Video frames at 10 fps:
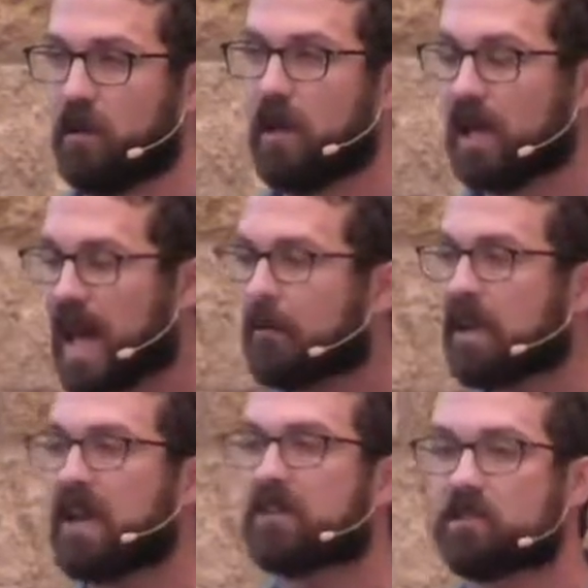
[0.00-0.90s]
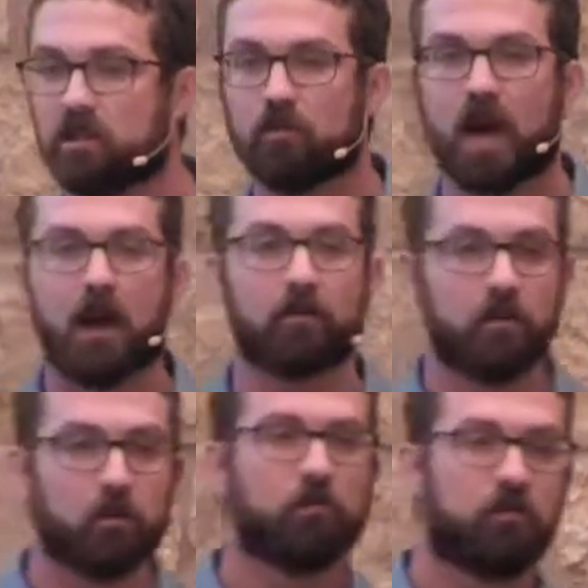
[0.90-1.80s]
And I'm going to ask you how
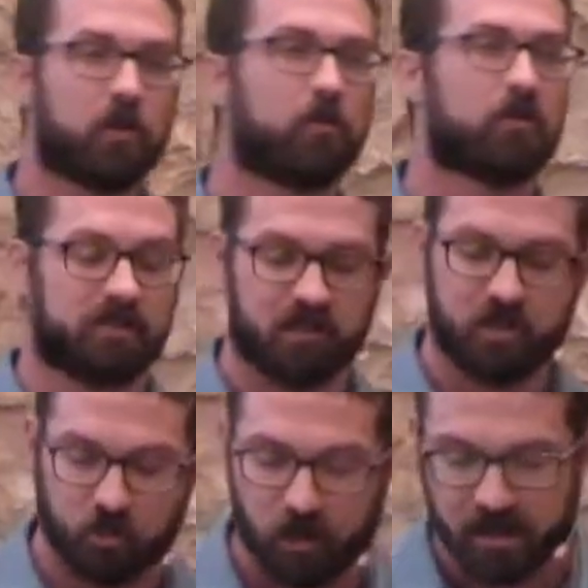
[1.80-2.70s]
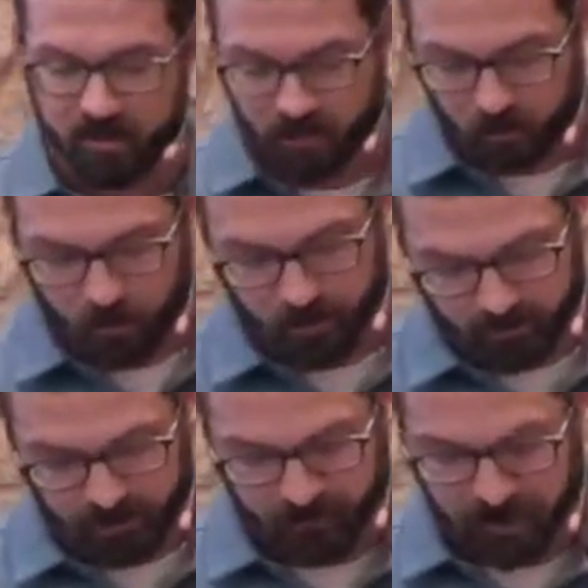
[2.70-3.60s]
you view the situation that we are
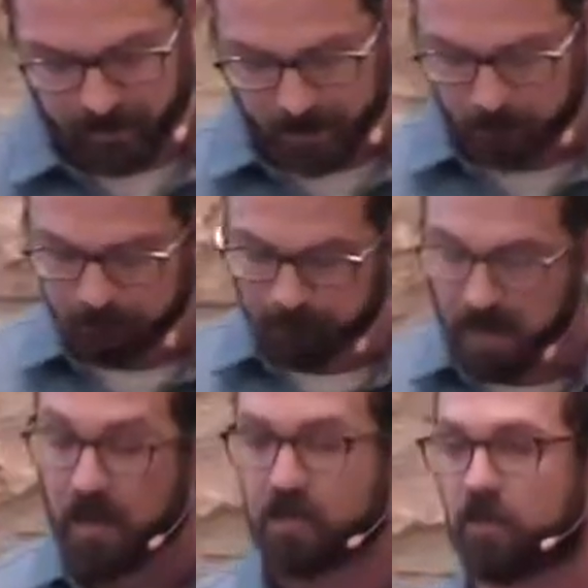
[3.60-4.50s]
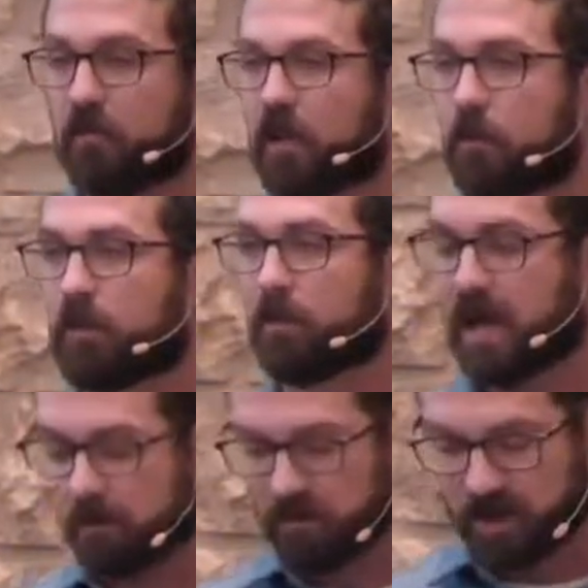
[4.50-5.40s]
in right now. So if you'll open your
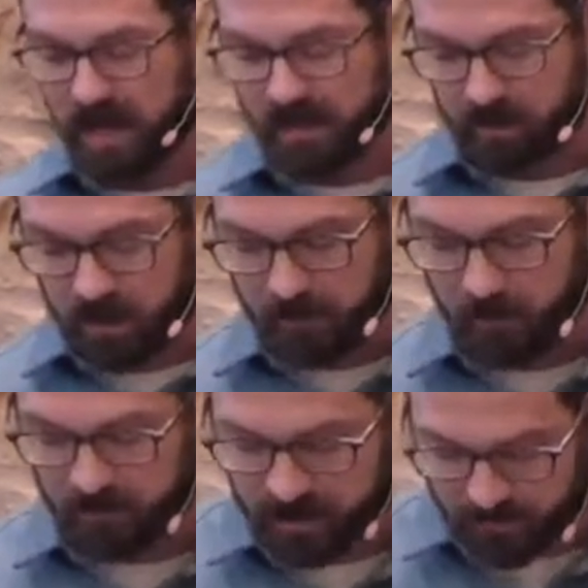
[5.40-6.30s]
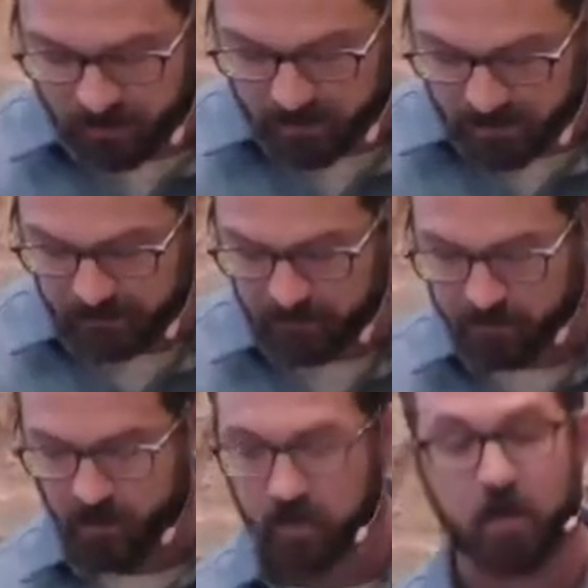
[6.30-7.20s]
Bibles to Acts chapter 17, the
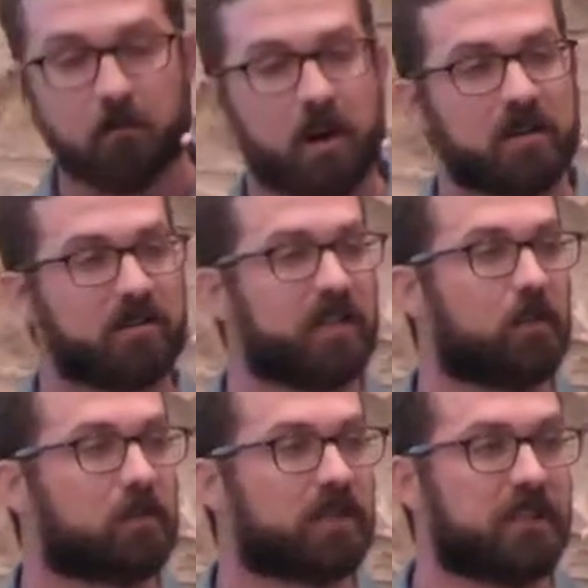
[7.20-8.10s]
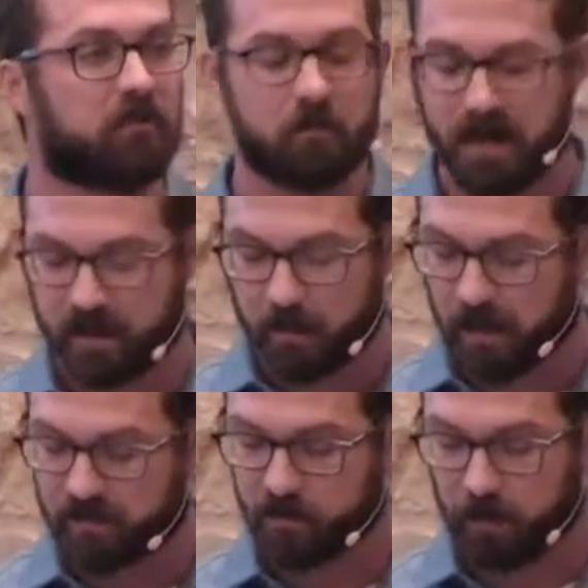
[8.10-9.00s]
Sermon on Mars Hill was given by the
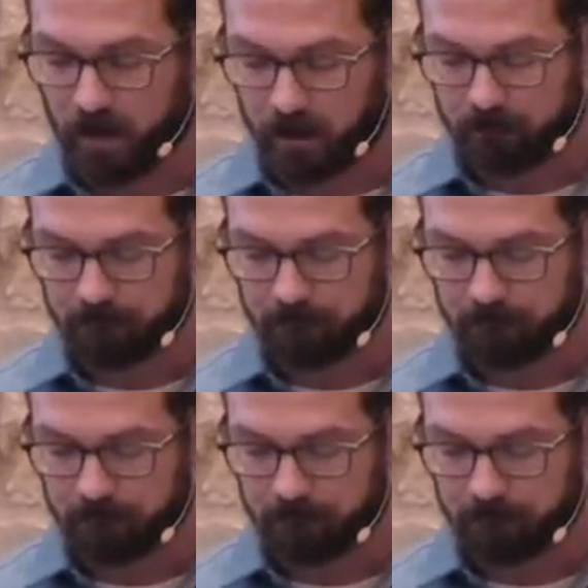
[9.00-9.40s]
Apostle Paul.